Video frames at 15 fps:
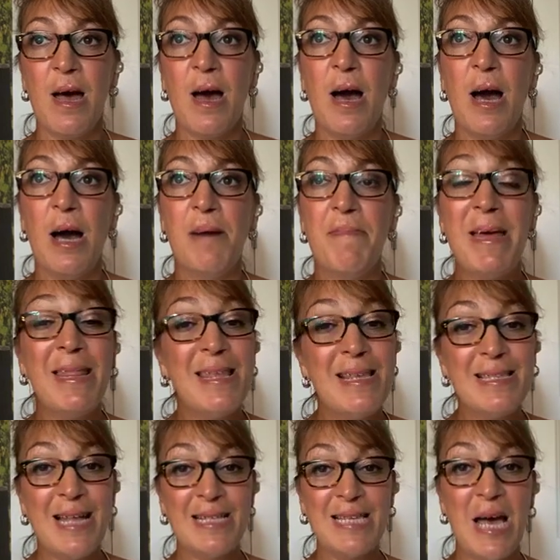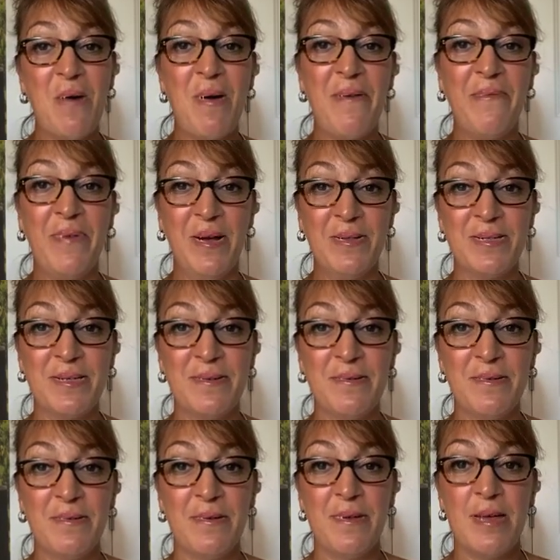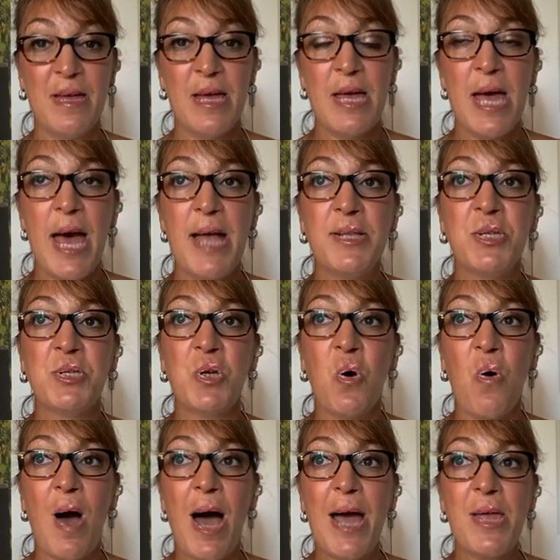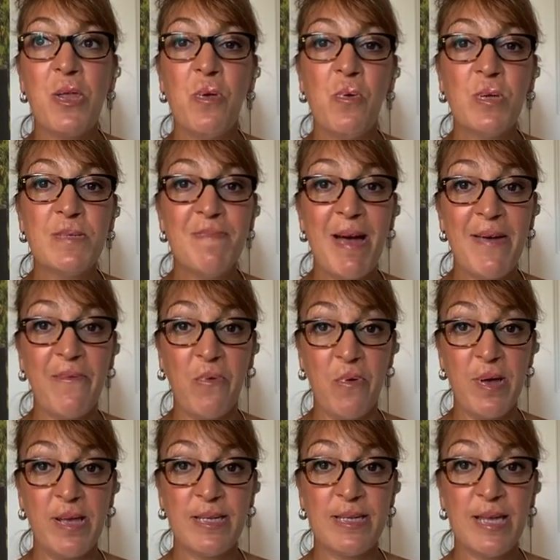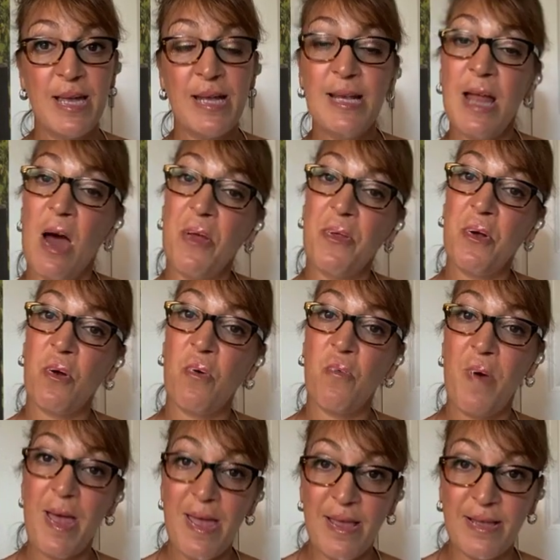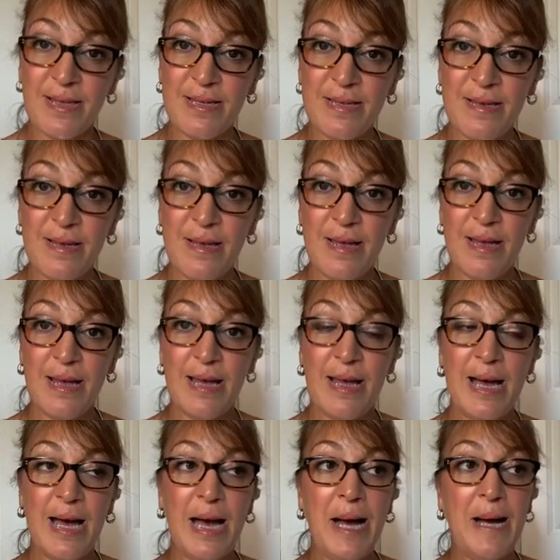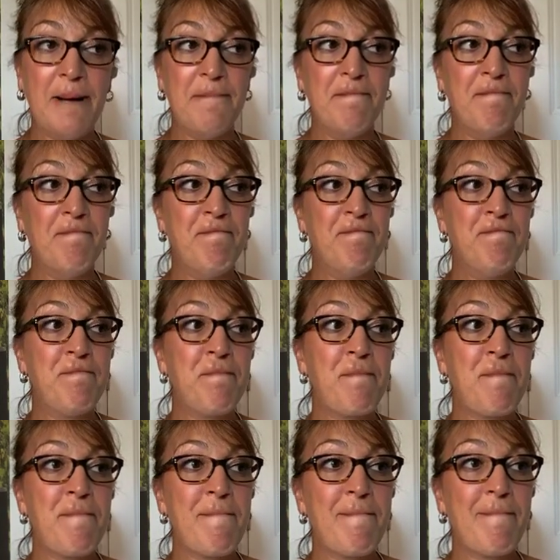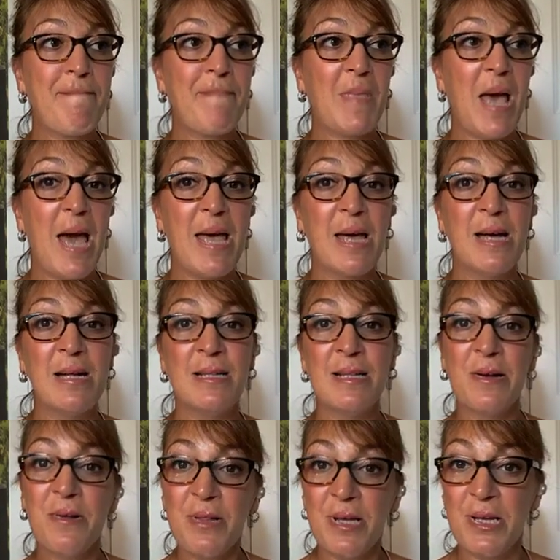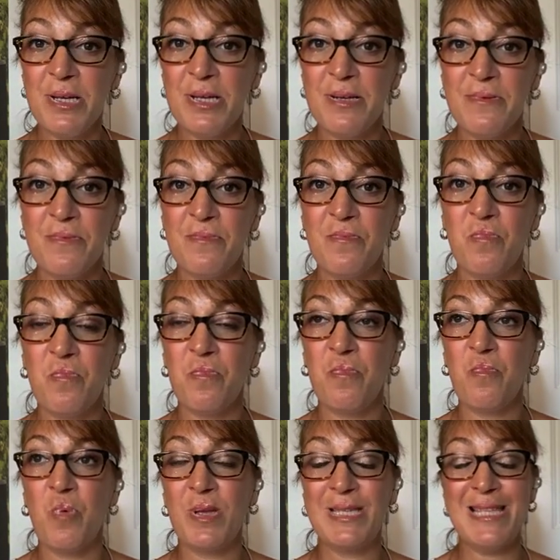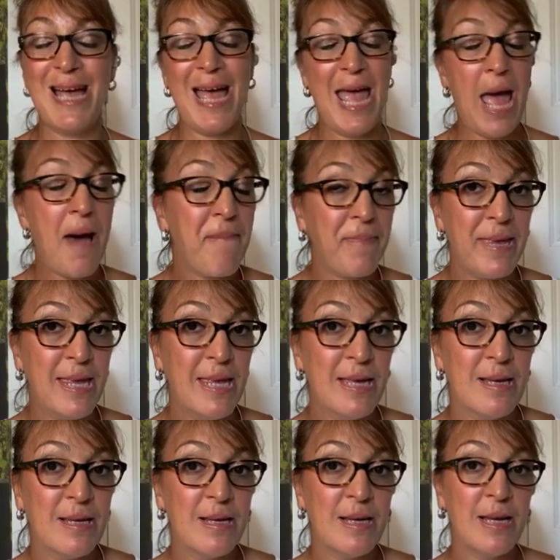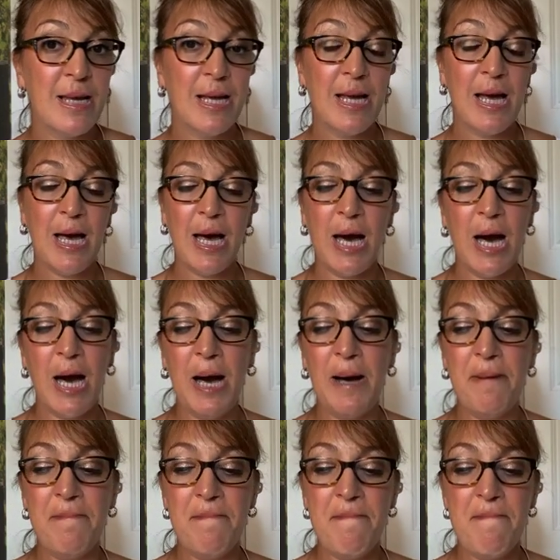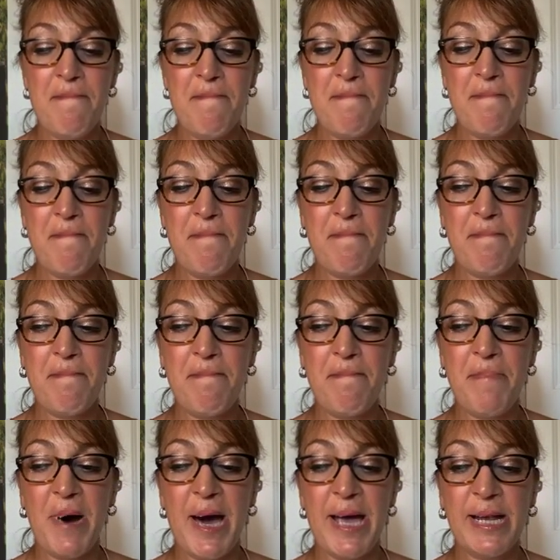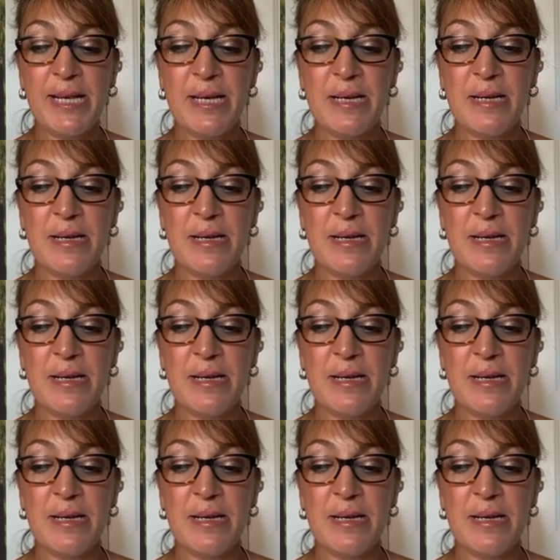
Um, at least that's how I felt. And so I use my voice in other ways. Um, I clearly was not happy, um, but